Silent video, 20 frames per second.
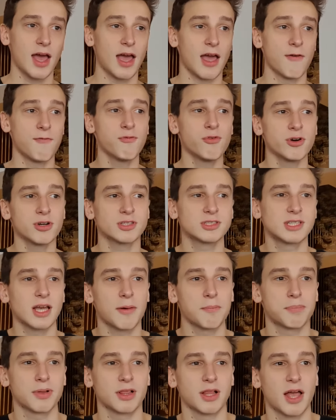For
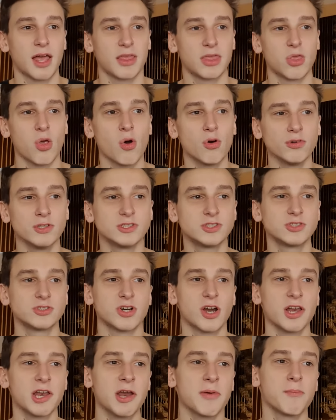example, a novice
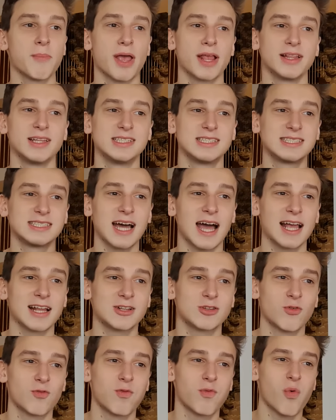trading may
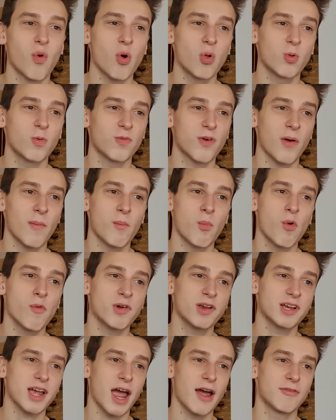decide to follow a
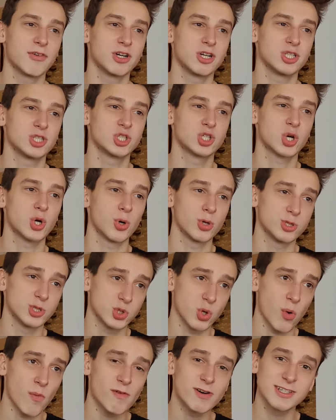moving average
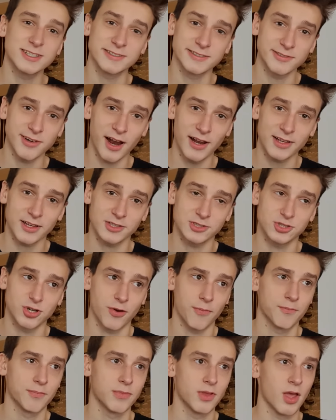crossover strategy,
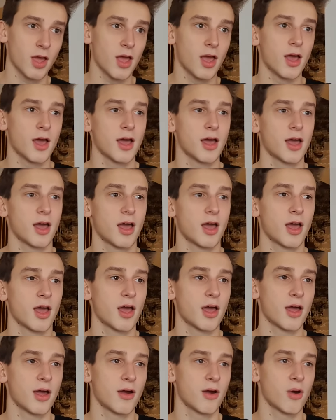
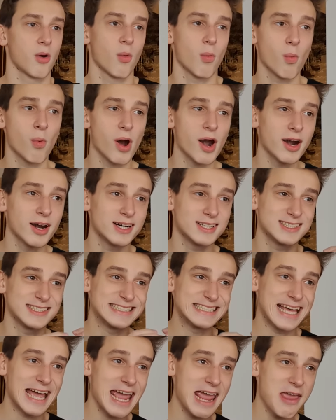where
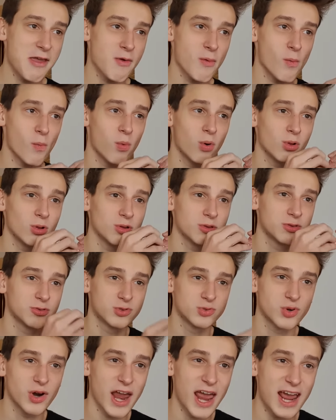they will
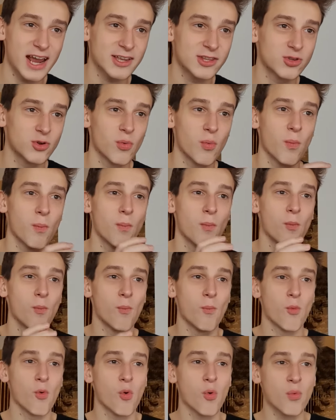track two
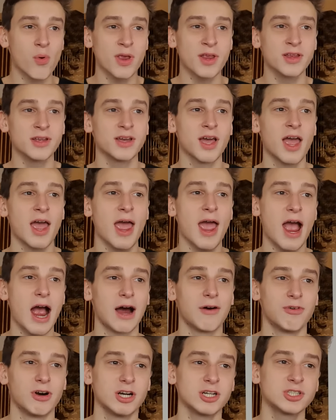moving
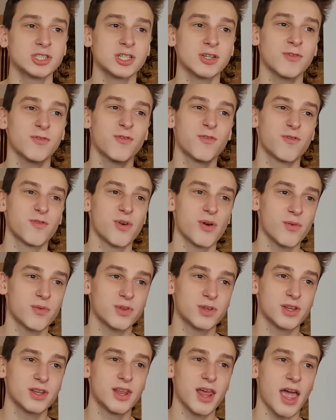averages
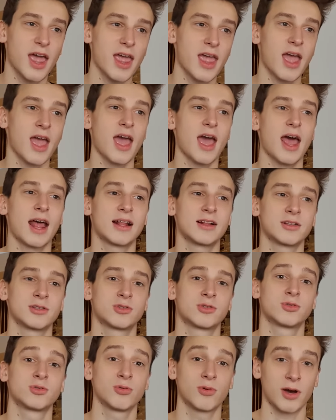50-day and
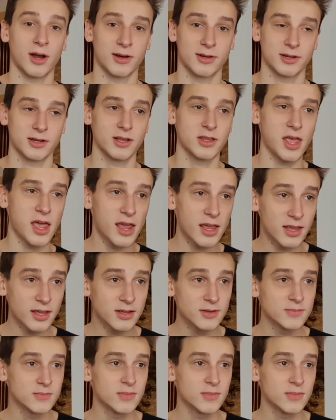200-day